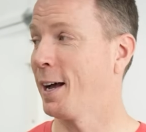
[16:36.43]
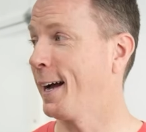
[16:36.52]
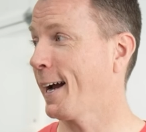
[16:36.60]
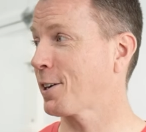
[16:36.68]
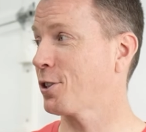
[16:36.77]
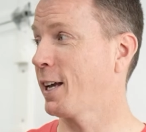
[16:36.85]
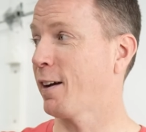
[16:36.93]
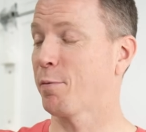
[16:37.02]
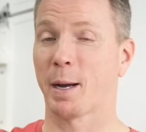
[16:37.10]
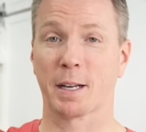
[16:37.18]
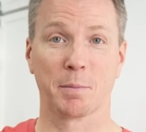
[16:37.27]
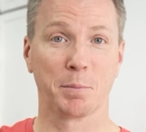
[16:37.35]
I actually have
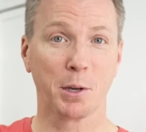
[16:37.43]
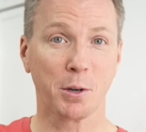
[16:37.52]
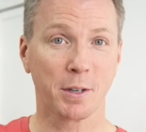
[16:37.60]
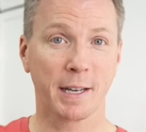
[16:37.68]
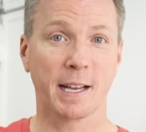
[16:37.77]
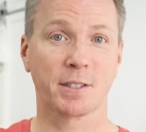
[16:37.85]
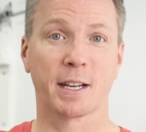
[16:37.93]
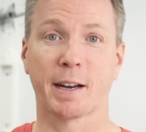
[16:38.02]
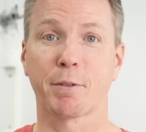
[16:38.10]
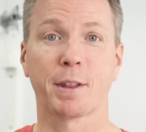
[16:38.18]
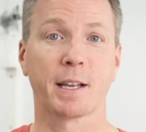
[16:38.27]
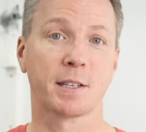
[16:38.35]
my computer desk and
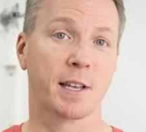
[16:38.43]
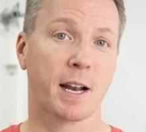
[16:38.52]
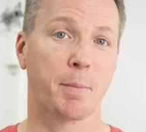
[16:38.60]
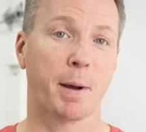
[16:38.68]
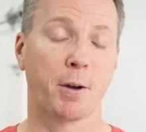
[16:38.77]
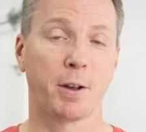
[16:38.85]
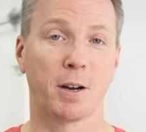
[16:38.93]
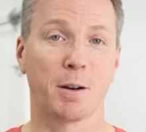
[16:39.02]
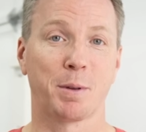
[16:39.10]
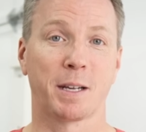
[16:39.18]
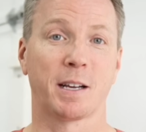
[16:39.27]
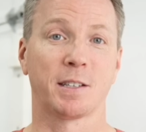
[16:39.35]
everything set up out here
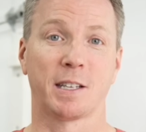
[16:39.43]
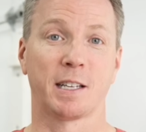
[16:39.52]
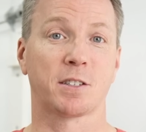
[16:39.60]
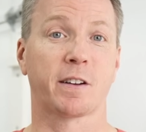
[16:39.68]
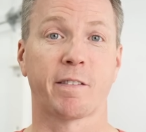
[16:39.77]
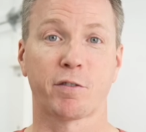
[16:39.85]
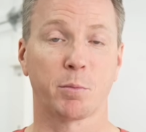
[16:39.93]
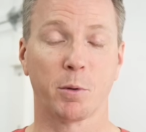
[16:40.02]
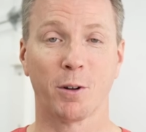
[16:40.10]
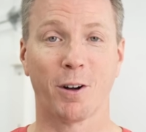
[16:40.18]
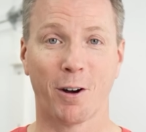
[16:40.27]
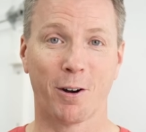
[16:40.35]
because it's
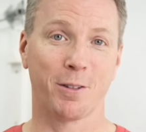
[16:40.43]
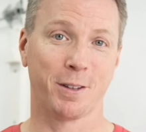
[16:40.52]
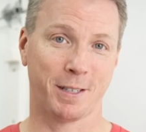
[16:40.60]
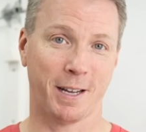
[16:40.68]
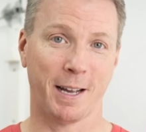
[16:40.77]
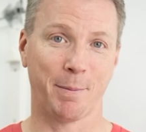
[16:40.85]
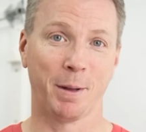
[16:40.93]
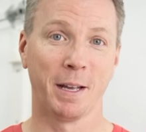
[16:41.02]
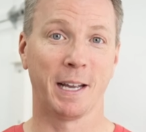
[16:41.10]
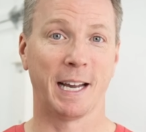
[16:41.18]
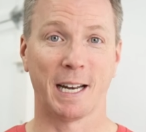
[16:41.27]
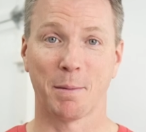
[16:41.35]
comfortable all the time.
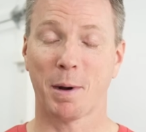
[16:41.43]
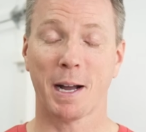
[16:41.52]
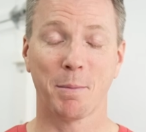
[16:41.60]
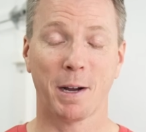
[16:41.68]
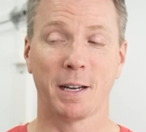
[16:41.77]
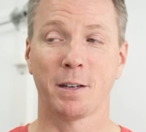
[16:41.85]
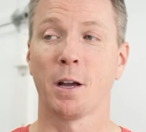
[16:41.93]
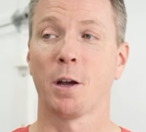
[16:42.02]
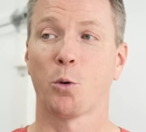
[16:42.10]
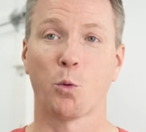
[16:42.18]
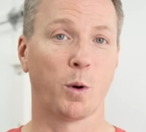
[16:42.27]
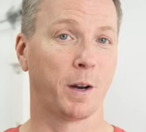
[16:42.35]
And in my mind,
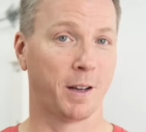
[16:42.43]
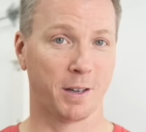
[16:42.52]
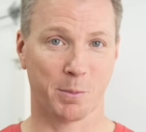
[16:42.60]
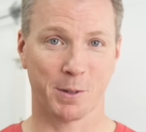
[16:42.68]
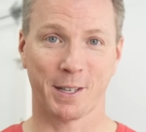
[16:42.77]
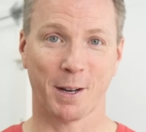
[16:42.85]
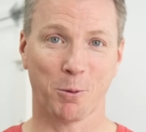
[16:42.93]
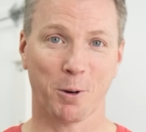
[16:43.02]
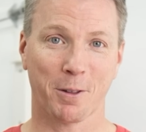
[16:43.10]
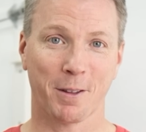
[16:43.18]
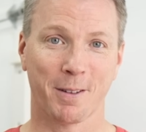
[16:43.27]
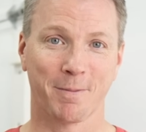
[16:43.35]
100% worth it.